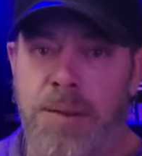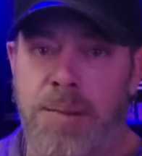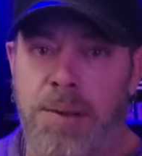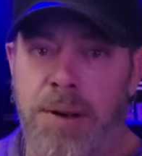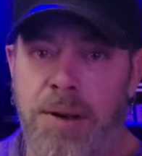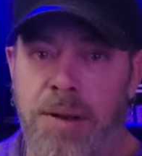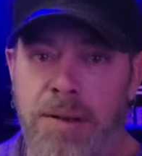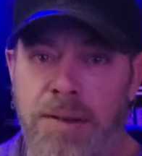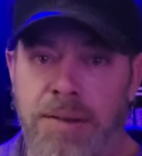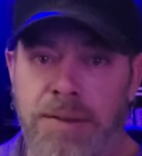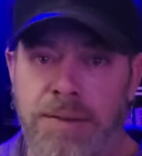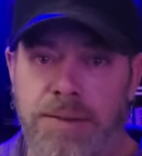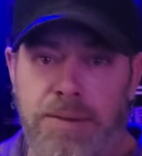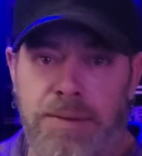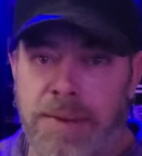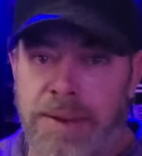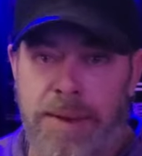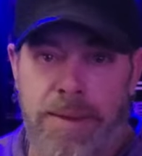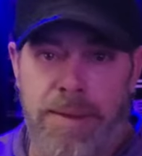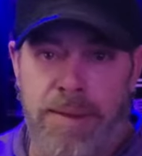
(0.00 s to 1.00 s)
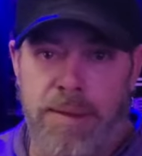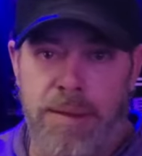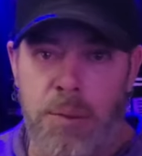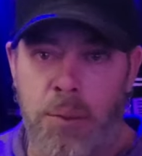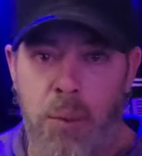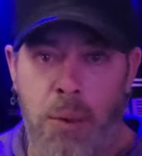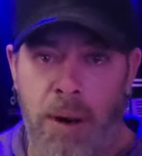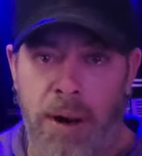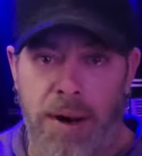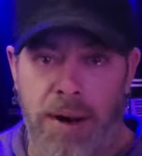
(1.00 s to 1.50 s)
you to prove
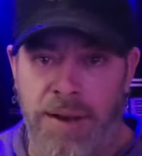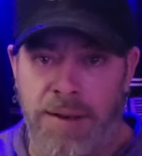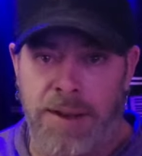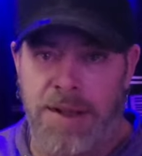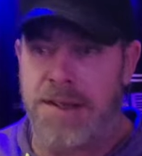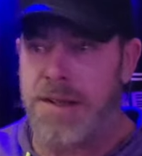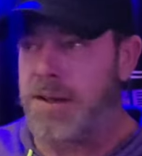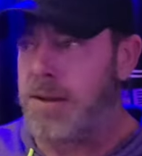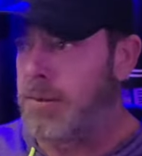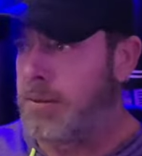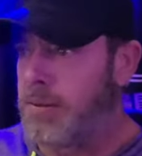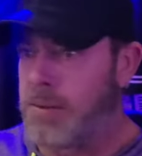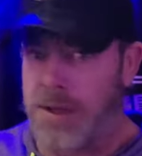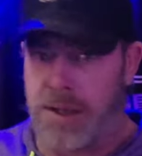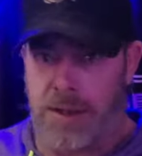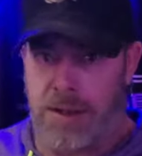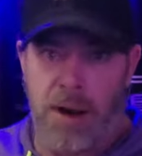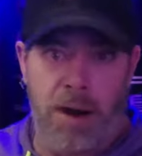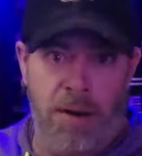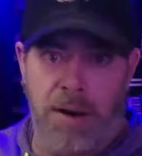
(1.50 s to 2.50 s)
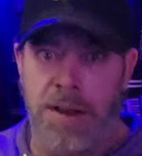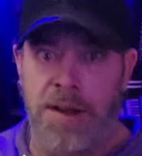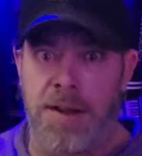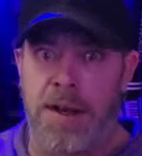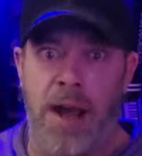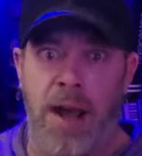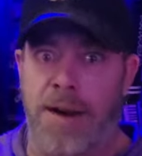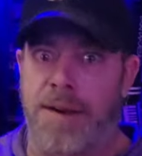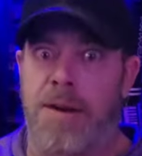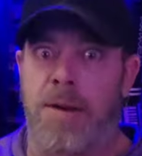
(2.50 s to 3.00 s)
what unless you go to the
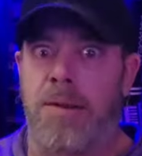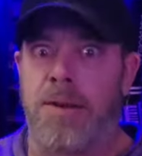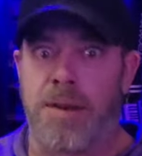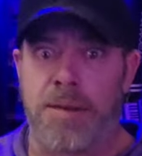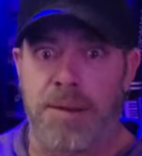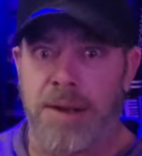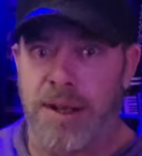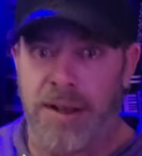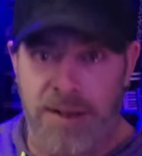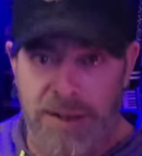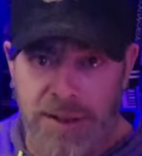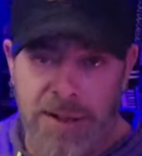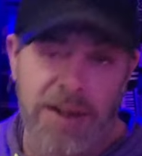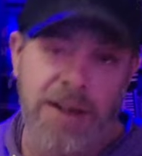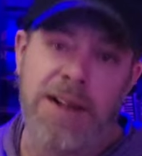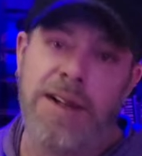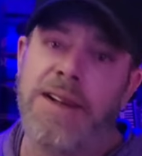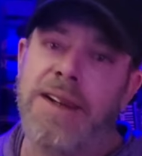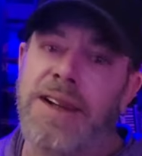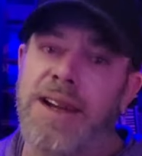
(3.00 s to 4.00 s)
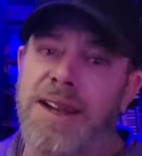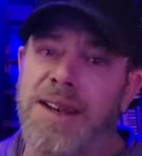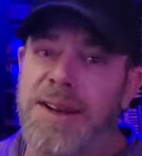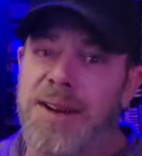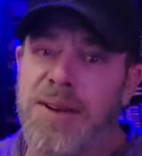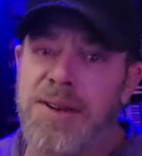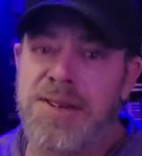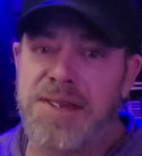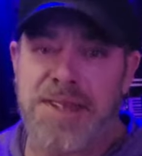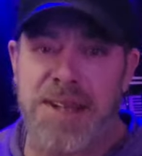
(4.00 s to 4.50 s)
doctor with me and
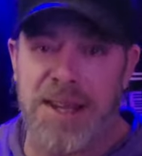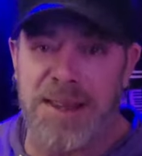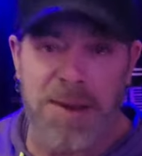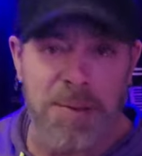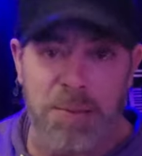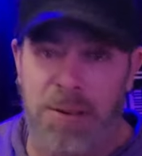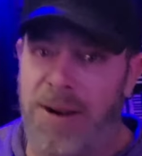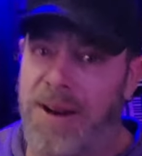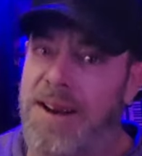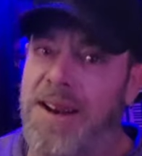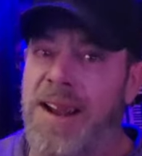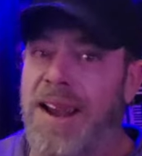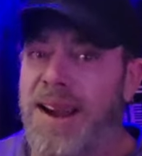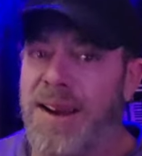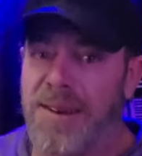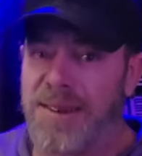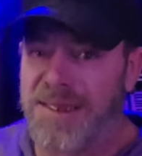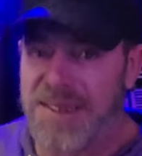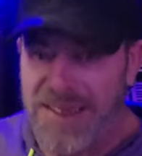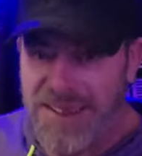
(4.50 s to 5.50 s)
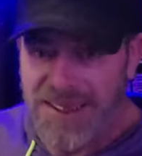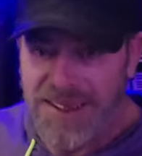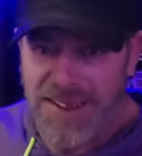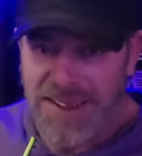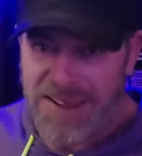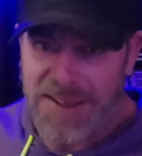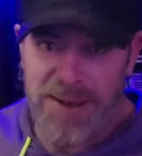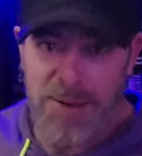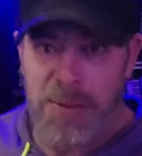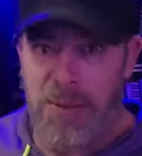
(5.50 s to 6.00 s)
you see the printout,
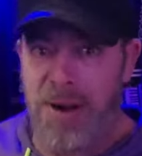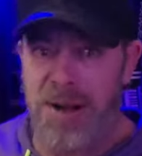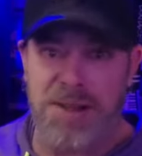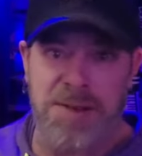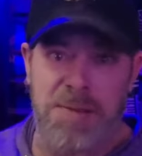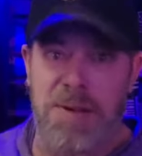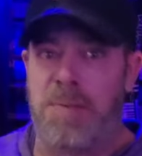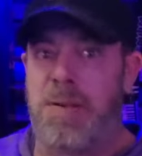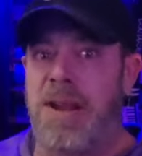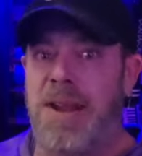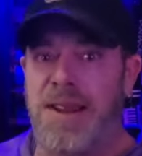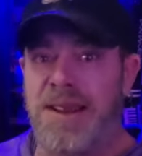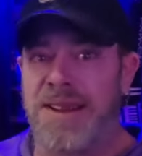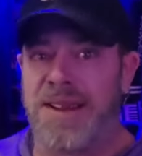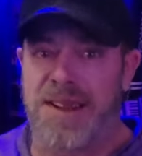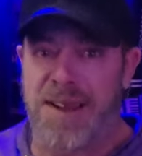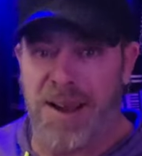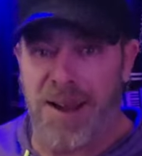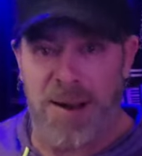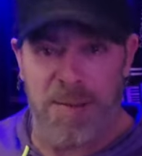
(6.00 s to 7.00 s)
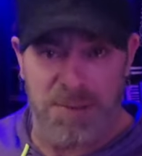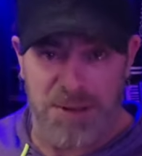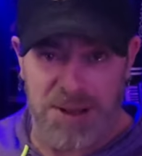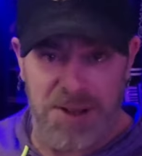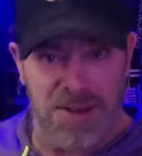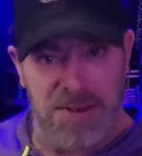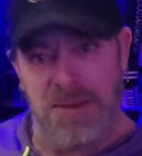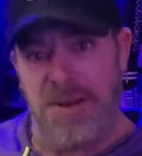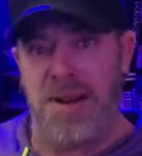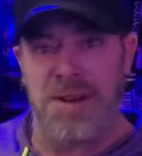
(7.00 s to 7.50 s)
you watch me pee in the cup,
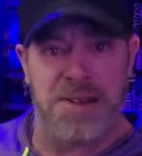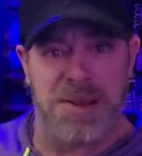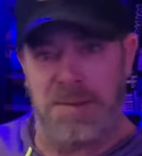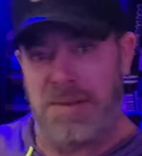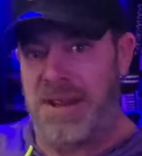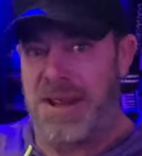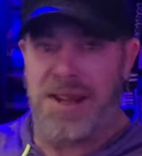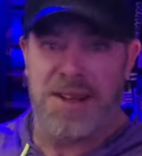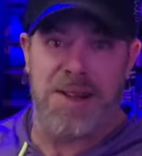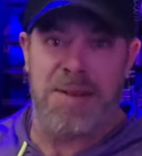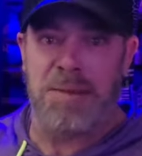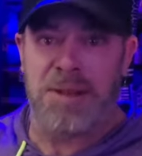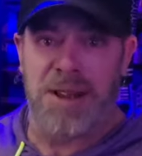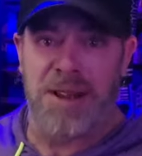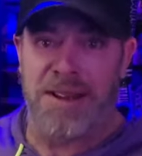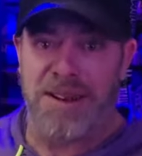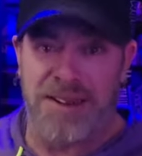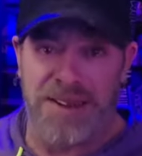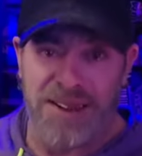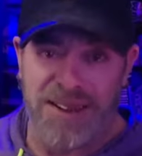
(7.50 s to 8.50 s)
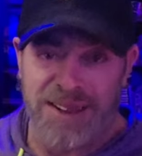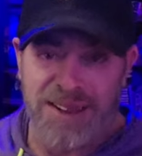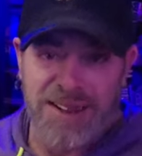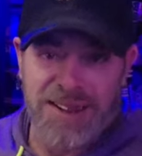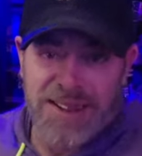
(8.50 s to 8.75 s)
and you watch him take the blood